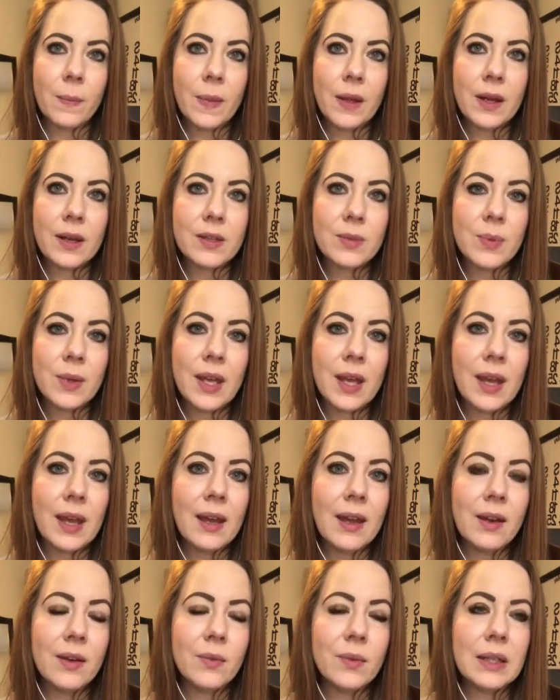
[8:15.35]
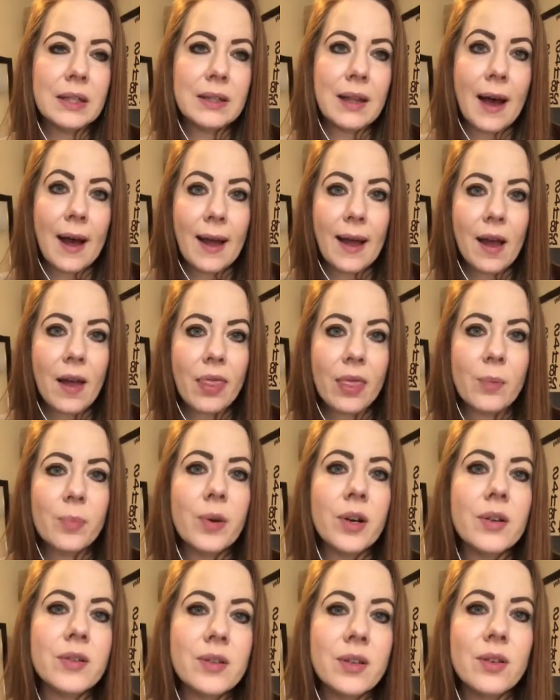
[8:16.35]
because we can't rely on the
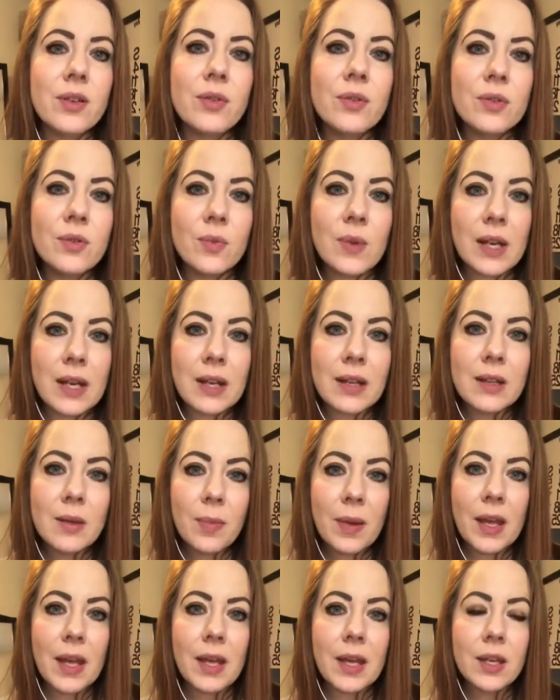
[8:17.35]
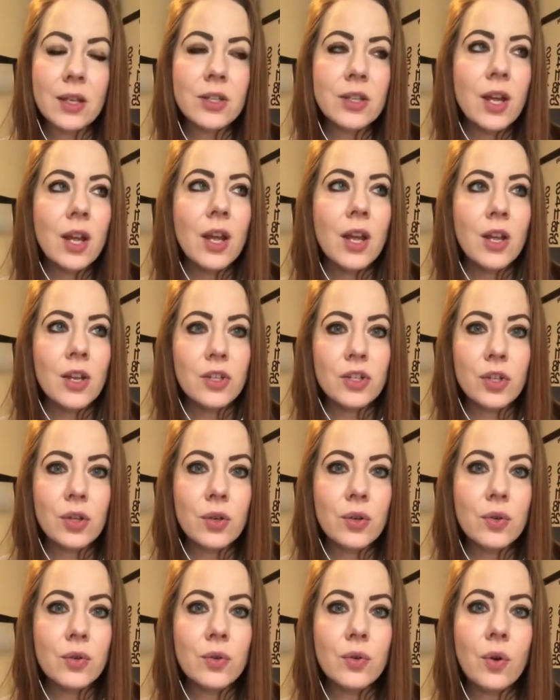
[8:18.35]
person who's reading the page
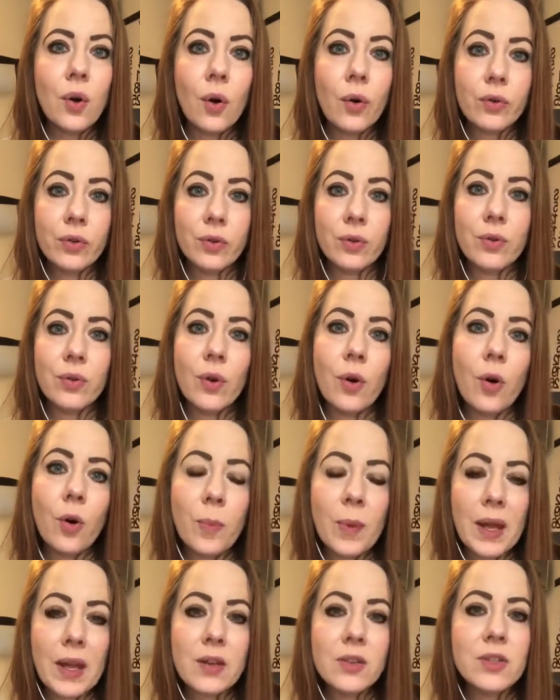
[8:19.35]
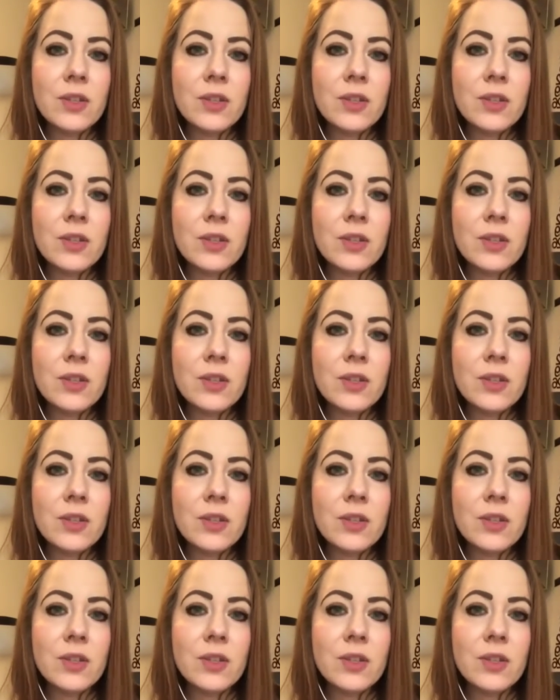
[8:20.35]
to go through the whole page.